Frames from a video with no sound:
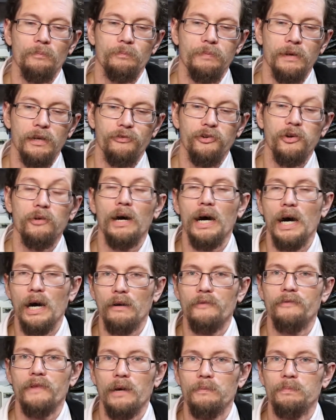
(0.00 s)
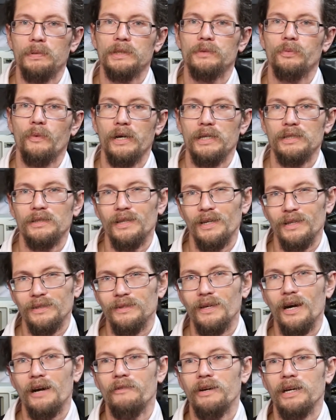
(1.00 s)
but if you are of that persuasion,
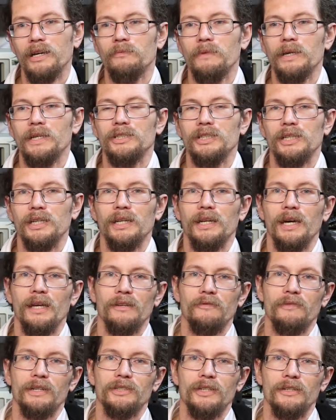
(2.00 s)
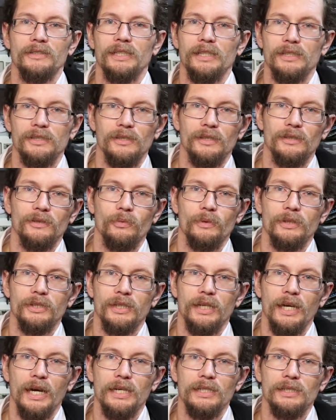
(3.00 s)
I recommend checking out the retro section in
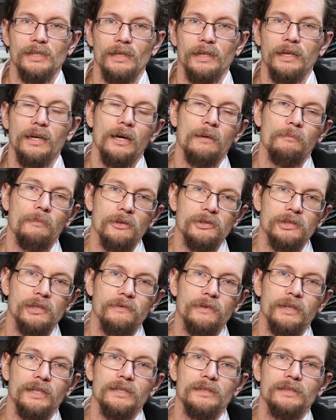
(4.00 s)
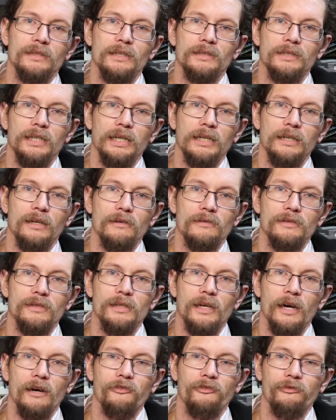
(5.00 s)
Twitch occasionally. Most of it is Nintendo
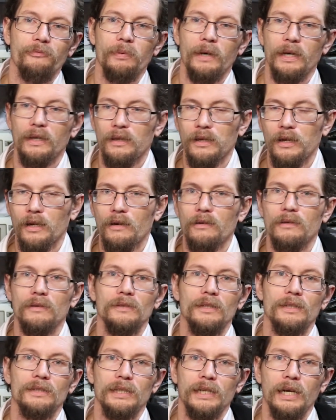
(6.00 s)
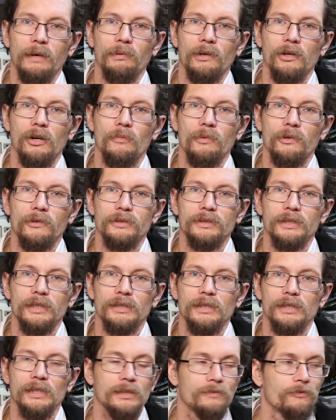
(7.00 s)
stuff, but there's a couple of Commodore
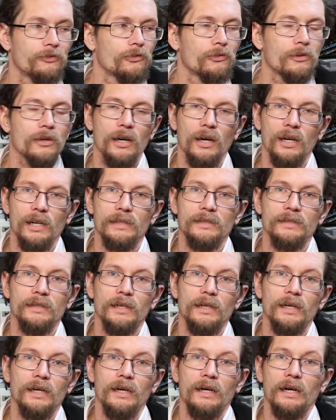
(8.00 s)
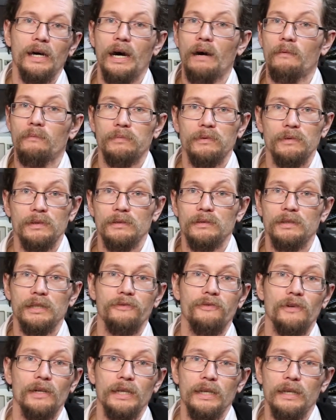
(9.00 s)
64 guys,
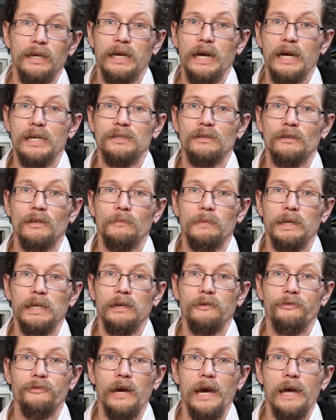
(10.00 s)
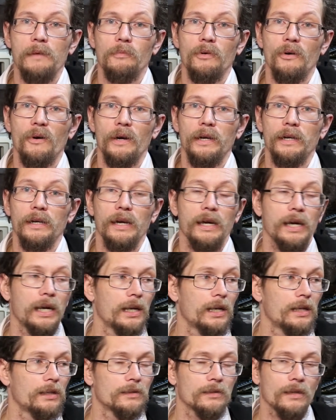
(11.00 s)
definitely the occasional Amiga fanboy,
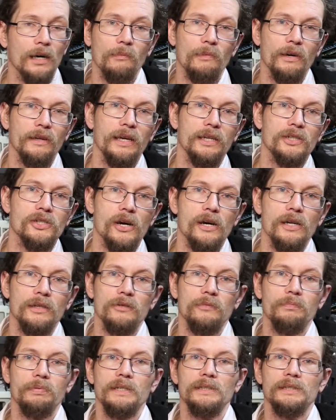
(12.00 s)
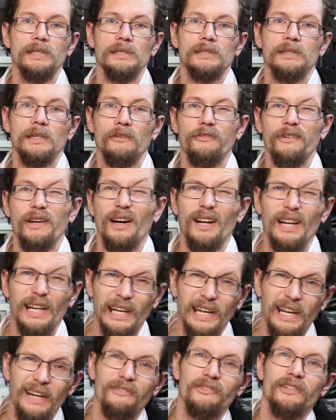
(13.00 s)
and I'm on there trying to do PC stuff, and I'd
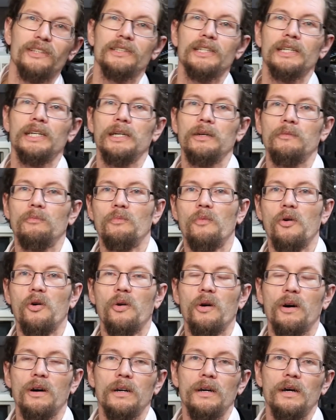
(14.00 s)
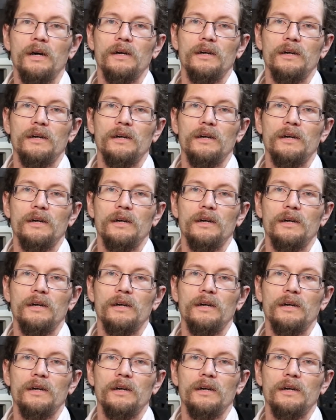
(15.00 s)
love to see more